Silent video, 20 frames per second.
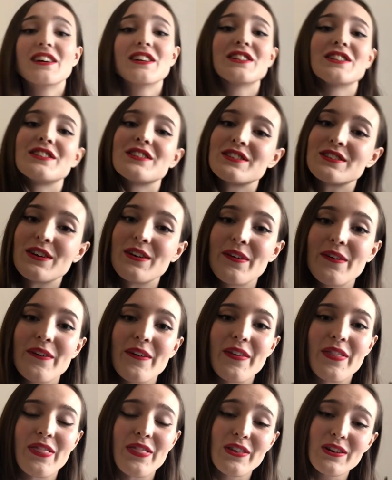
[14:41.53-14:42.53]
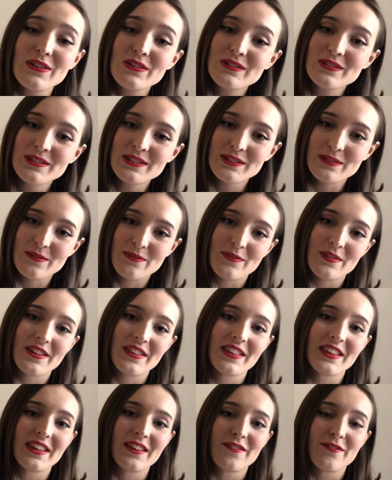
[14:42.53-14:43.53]
So those were
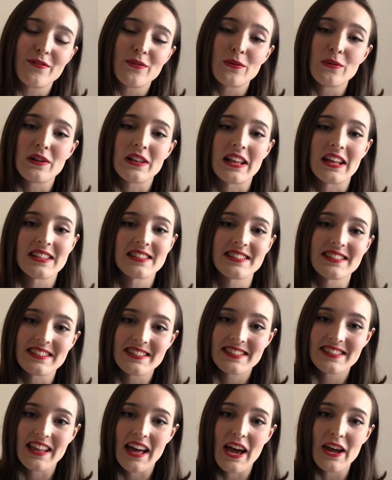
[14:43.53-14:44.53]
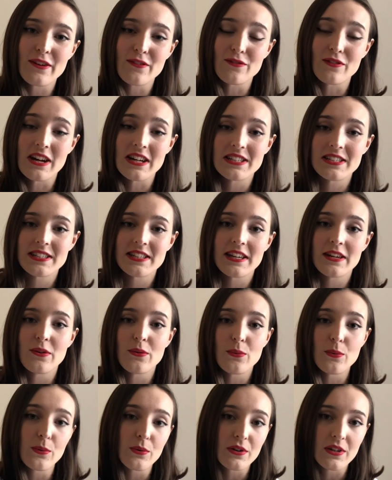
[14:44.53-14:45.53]
the 4 classics that I read in
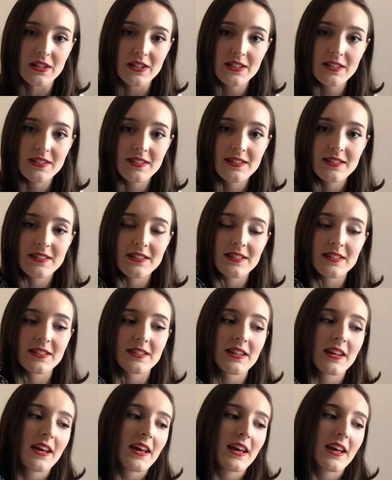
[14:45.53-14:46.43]
August.